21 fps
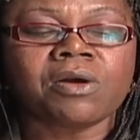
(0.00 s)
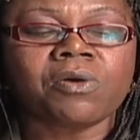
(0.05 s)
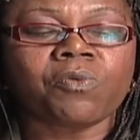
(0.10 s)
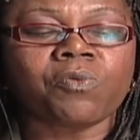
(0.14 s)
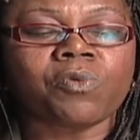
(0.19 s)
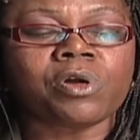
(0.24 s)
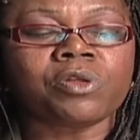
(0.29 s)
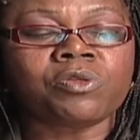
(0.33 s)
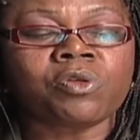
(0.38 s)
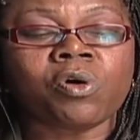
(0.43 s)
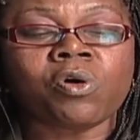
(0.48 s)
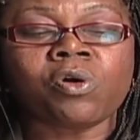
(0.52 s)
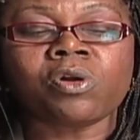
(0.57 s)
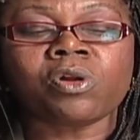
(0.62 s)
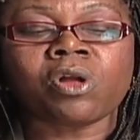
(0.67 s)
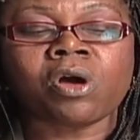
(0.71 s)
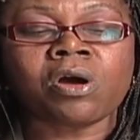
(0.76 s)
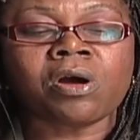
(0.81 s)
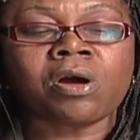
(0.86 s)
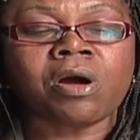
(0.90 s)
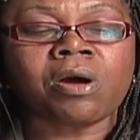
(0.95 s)
will no
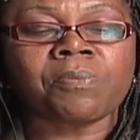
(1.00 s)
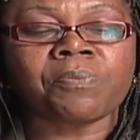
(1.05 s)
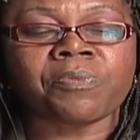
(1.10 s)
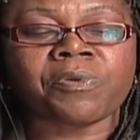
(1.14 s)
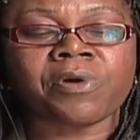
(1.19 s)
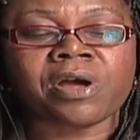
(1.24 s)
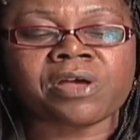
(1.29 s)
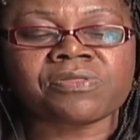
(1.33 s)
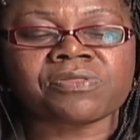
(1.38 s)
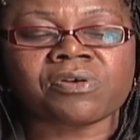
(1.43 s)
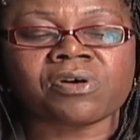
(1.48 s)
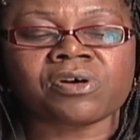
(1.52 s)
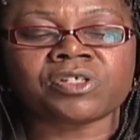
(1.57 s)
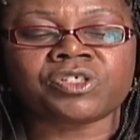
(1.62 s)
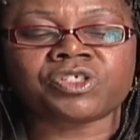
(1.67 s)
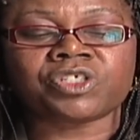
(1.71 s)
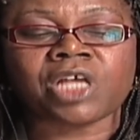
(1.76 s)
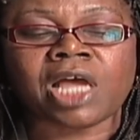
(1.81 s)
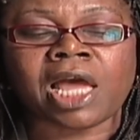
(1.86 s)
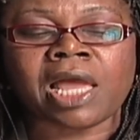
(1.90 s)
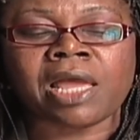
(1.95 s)
longer birth her
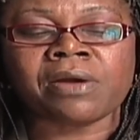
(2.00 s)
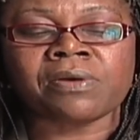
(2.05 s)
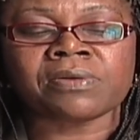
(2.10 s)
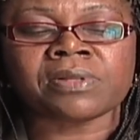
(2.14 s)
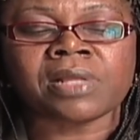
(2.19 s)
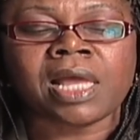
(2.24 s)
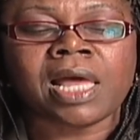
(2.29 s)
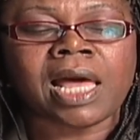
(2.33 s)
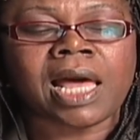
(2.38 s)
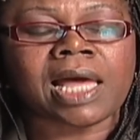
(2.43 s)
child